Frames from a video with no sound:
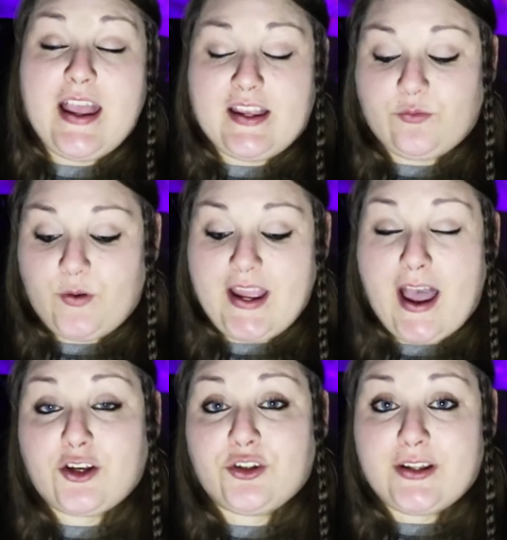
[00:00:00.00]
is we
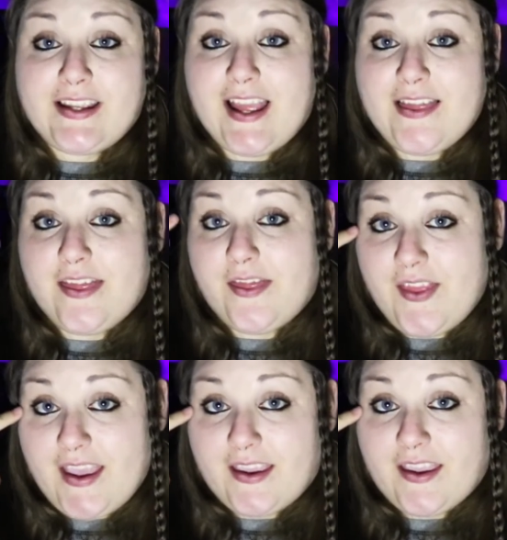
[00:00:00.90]
actually can
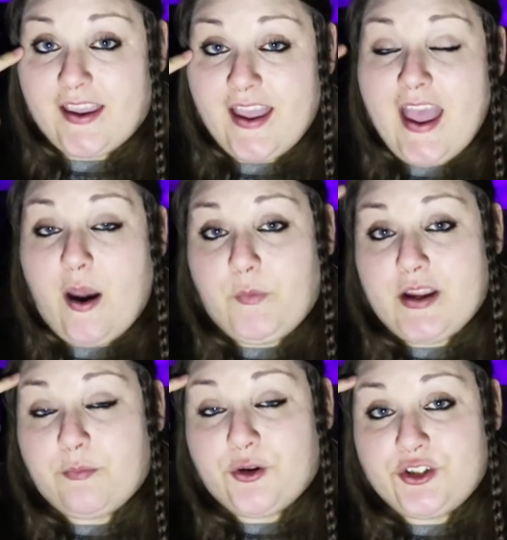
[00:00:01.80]
think and we
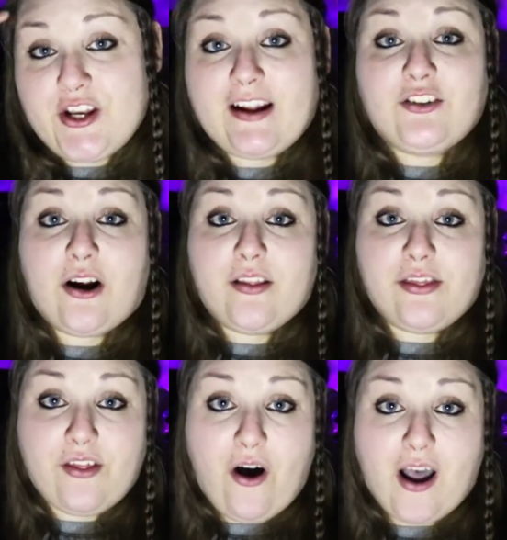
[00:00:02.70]
can project our
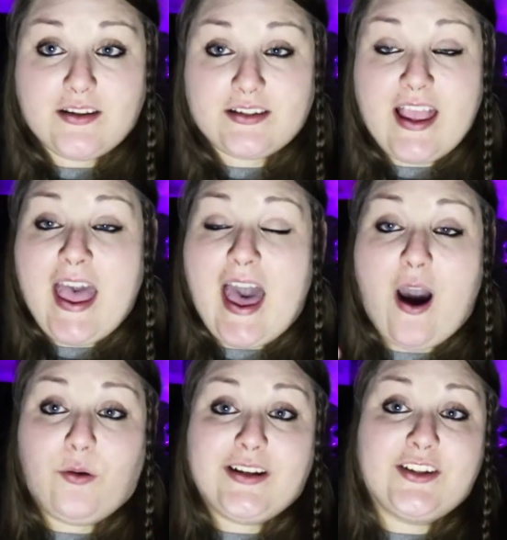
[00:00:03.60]
thoughts
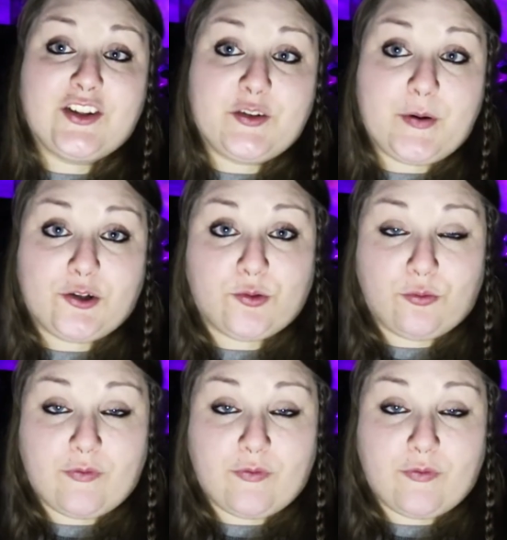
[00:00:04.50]
out into the spiritual